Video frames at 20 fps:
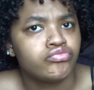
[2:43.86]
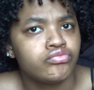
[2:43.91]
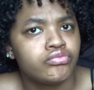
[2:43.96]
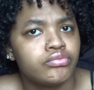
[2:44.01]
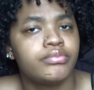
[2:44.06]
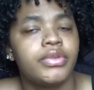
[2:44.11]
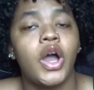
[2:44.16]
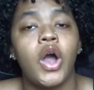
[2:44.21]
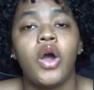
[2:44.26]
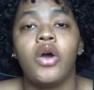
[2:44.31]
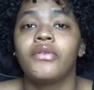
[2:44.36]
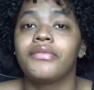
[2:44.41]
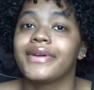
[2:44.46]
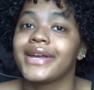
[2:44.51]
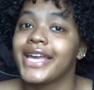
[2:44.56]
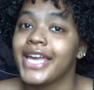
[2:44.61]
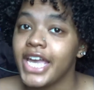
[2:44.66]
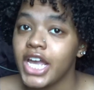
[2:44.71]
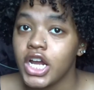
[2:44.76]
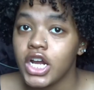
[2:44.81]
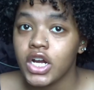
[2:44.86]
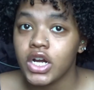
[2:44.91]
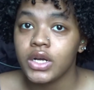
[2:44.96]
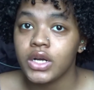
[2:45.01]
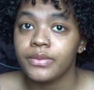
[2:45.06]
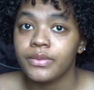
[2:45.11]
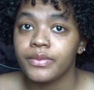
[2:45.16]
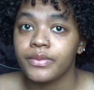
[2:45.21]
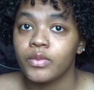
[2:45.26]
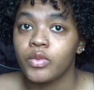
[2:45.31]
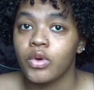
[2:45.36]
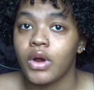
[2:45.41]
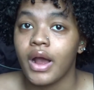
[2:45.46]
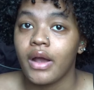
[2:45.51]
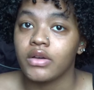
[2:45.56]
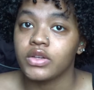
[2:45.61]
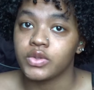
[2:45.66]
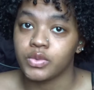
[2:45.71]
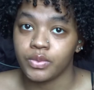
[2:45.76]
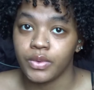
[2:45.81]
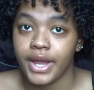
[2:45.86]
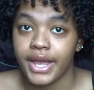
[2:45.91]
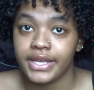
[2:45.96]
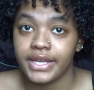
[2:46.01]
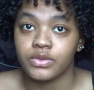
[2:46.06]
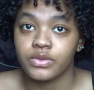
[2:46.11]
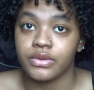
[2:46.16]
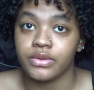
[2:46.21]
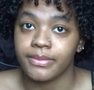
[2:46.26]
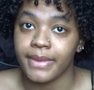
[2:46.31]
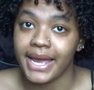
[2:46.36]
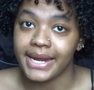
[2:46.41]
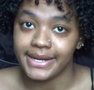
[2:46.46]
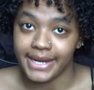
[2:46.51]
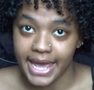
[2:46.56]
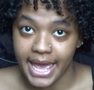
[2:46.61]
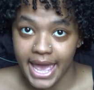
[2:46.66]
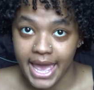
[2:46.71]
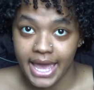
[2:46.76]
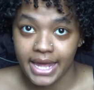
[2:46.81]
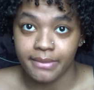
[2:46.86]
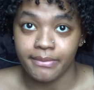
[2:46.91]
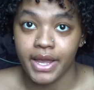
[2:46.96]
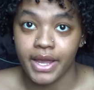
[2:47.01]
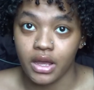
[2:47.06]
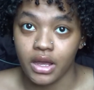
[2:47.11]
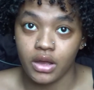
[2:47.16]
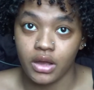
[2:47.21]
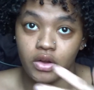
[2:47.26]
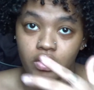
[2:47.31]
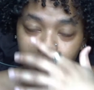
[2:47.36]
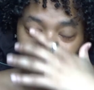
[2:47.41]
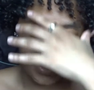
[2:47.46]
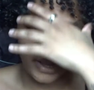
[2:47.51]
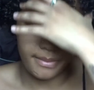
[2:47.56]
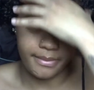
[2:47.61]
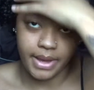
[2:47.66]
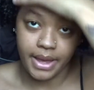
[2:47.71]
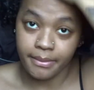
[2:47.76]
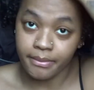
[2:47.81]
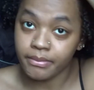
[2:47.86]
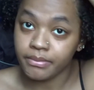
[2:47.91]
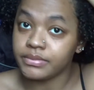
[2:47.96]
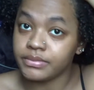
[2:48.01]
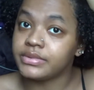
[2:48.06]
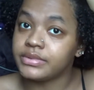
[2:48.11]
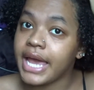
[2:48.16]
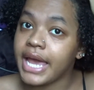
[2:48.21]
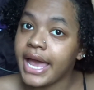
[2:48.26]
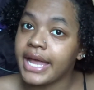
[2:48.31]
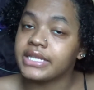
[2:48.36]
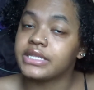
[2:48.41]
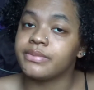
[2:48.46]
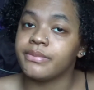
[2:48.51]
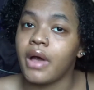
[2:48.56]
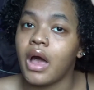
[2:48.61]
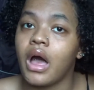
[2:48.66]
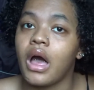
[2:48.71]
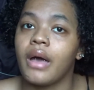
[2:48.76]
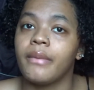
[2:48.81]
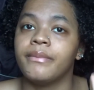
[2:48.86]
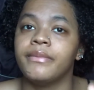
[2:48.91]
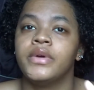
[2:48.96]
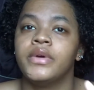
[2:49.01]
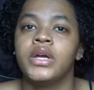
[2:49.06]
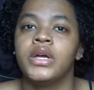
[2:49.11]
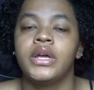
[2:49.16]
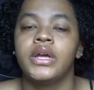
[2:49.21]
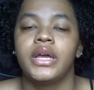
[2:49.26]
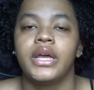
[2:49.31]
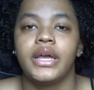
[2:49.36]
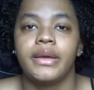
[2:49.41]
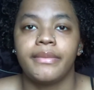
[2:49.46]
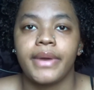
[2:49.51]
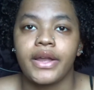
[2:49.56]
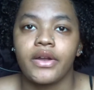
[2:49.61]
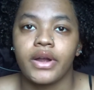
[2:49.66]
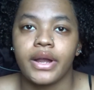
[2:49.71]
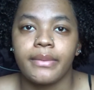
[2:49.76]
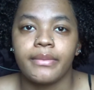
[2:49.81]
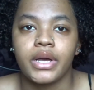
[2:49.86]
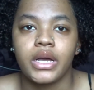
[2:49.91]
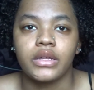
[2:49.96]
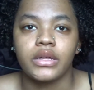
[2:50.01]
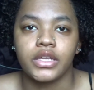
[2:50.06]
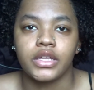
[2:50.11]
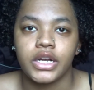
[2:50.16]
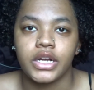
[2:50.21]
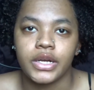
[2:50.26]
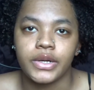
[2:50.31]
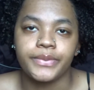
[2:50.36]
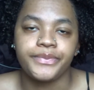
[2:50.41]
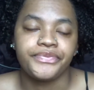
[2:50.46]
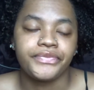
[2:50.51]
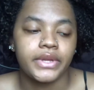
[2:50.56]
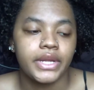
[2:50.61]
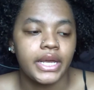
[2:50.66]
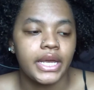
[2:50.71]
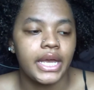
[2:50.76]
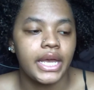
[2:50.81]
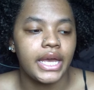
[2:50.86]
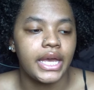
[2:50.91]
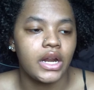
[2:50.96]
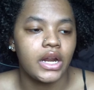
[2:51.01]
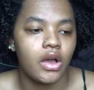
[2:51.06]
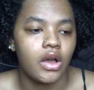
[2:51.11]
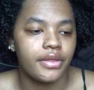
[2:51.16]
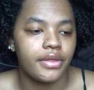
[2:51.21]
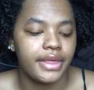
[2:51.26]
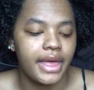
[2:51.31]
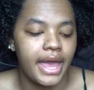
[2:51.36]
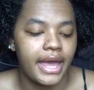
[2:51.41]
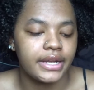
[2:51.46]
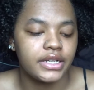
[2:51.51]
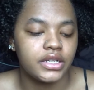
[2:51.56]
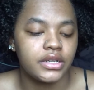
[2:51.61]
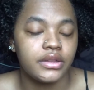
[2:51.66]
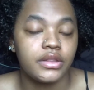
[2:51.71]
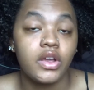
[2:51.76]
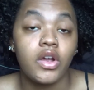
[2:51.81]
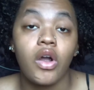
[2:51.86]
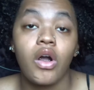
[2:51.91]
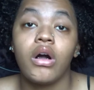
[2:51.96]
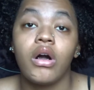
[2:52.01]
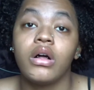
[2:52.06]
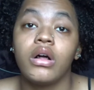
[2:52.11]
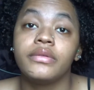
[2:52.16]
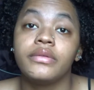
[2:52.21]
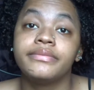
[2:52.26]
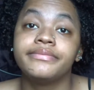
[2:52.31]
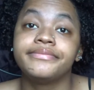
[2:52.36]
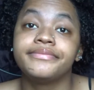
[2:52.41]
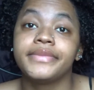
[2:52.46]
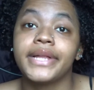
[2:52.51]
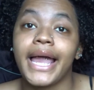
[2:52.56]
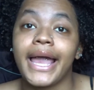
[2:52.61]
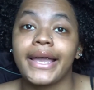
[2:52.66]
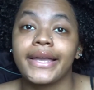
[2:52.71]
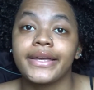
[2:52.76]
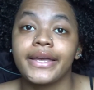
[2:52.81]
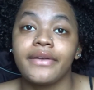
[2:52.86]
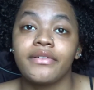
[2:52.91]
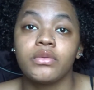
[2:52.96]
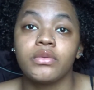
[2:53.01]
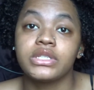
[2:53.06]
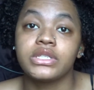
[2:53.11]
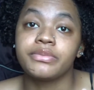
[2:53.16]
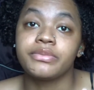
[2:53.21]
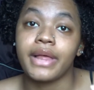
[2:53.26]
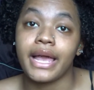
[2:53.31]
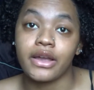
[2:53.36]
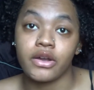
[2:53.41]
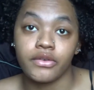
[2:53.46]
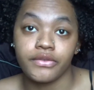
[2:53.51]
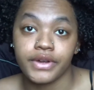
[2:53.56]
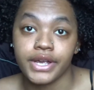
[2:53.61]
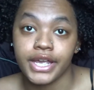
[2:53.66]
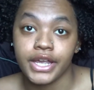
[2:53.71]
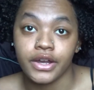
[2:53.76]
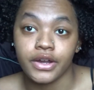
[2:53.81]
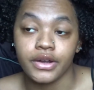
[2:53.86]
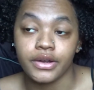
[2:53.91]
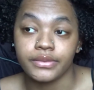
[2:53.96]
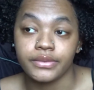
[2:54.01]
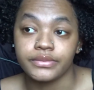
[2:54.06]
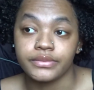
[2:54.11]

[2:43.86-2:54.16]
But over here, where I was raised with my dad, my dad's mom, my grandma, you know, and all that, they're all black. Everyone's black over here.